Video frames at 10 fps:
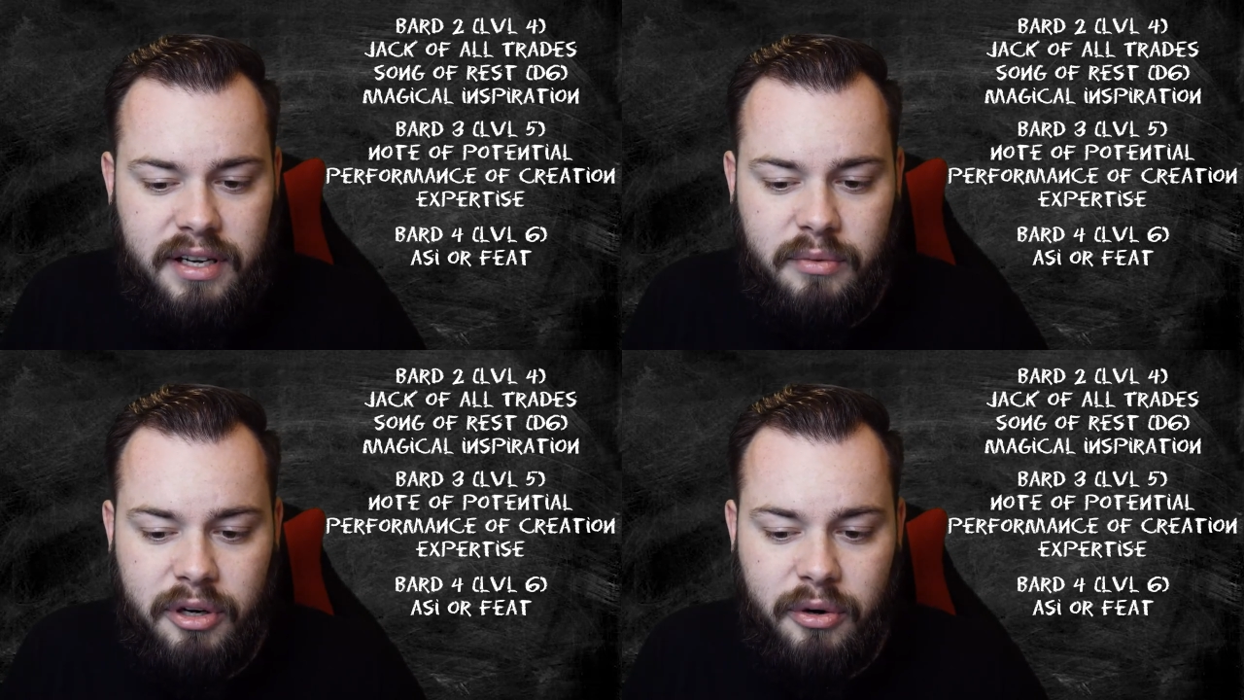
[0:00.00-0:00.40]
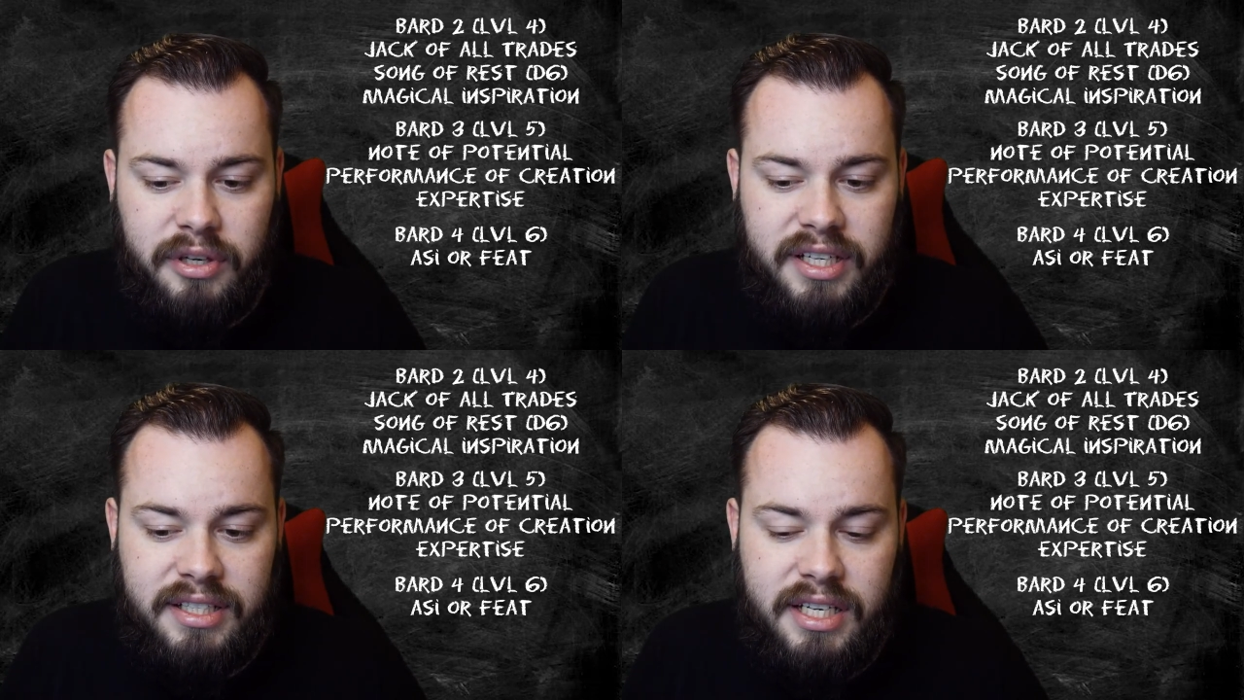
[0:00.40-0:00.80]
and we are going
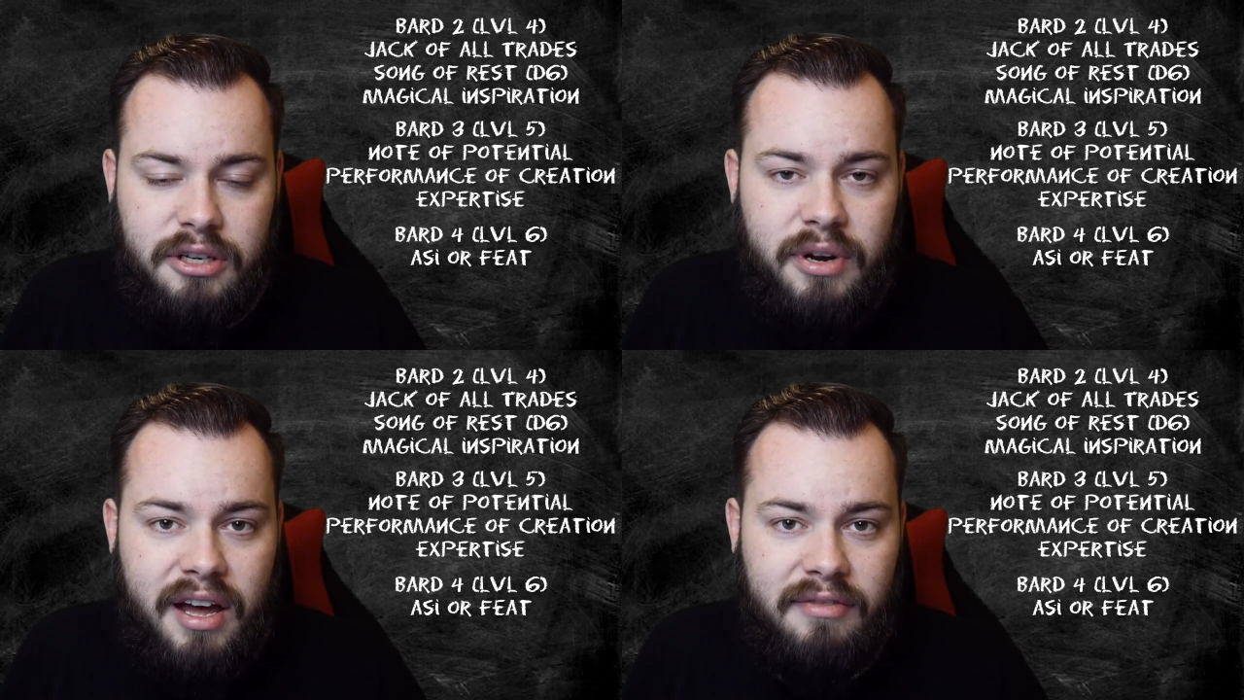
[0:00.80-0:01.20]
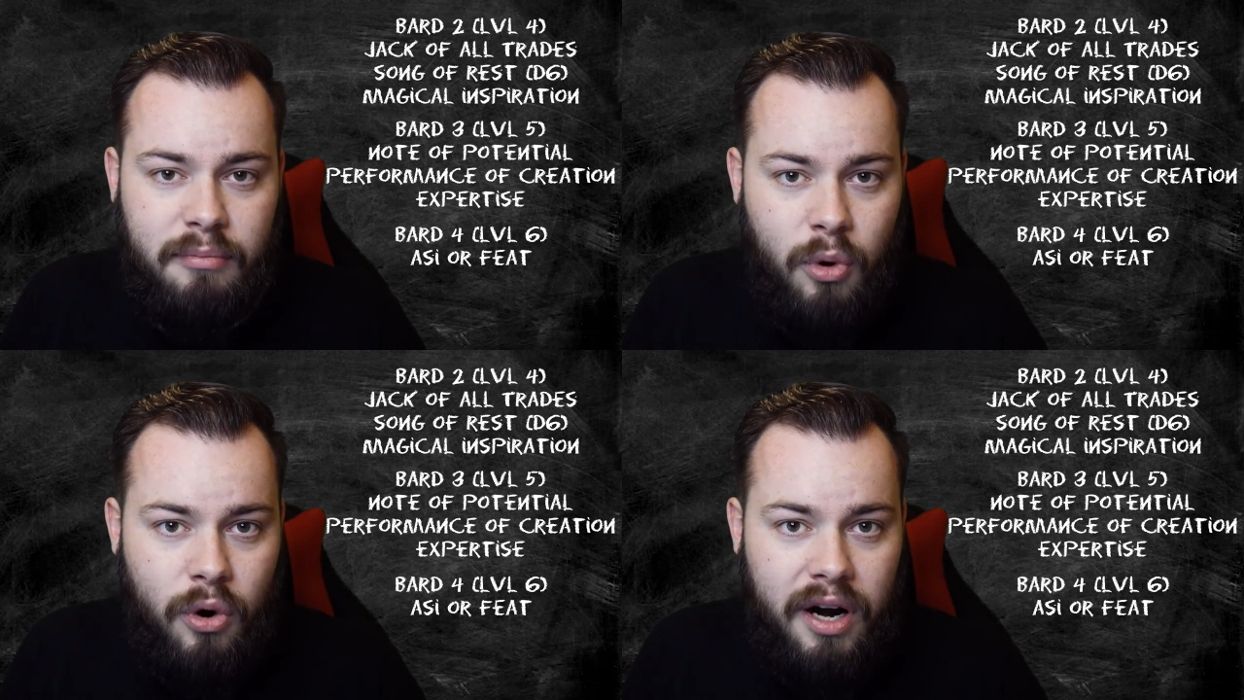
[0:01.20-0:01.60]
to continue to have
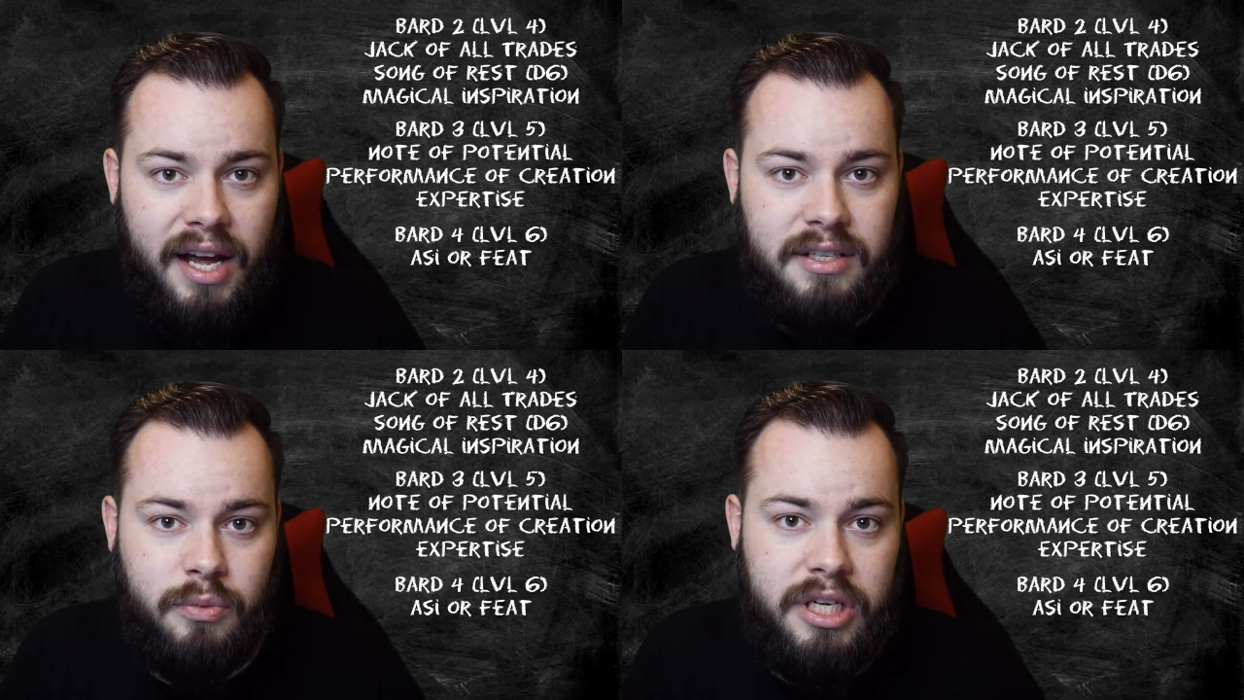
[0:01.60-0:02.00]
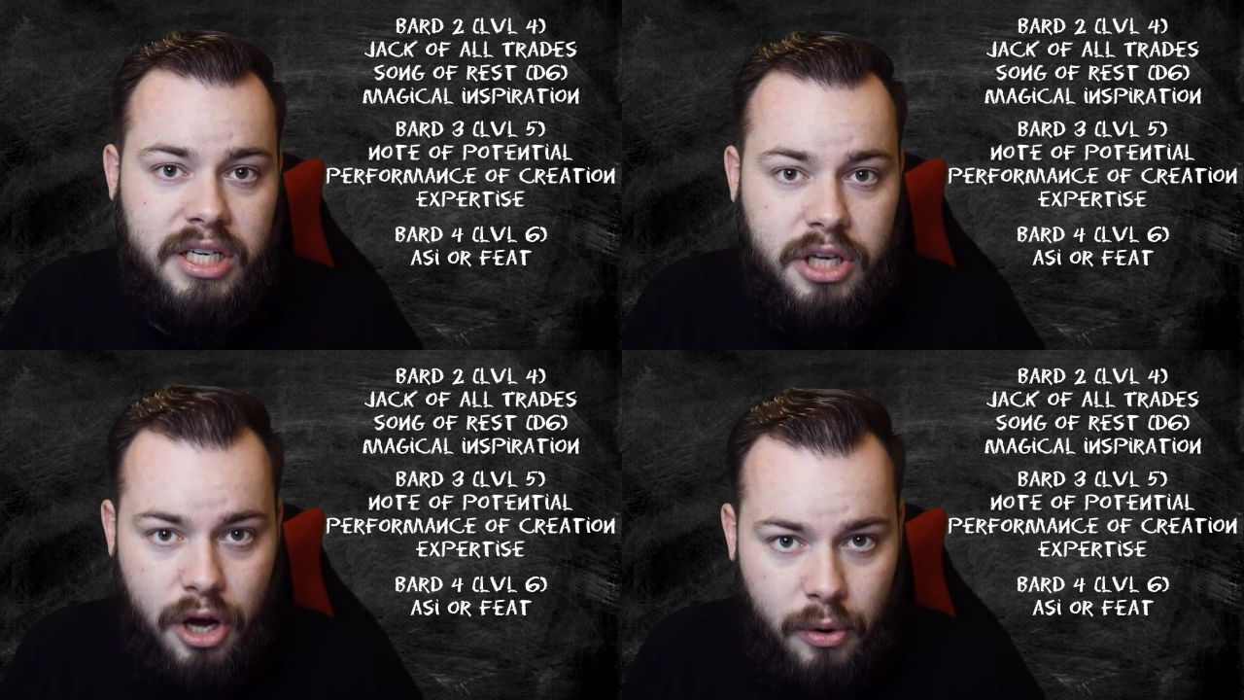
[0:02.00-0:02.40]
more as we
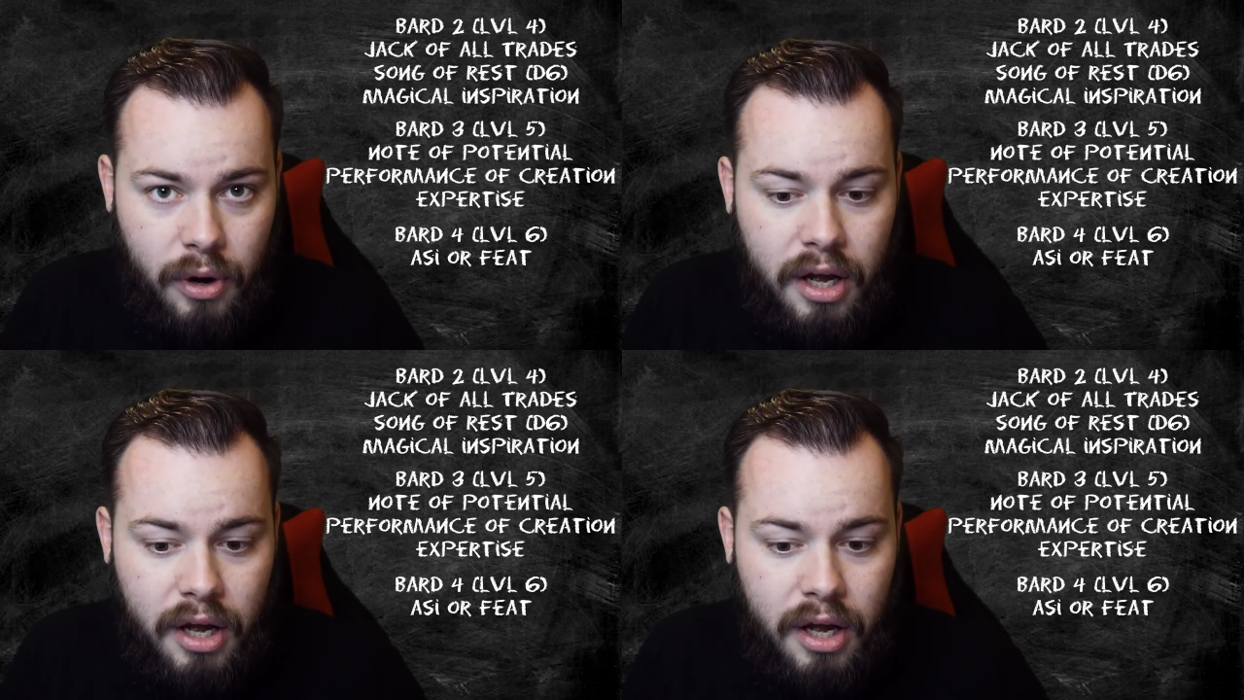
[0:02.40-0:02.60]
go.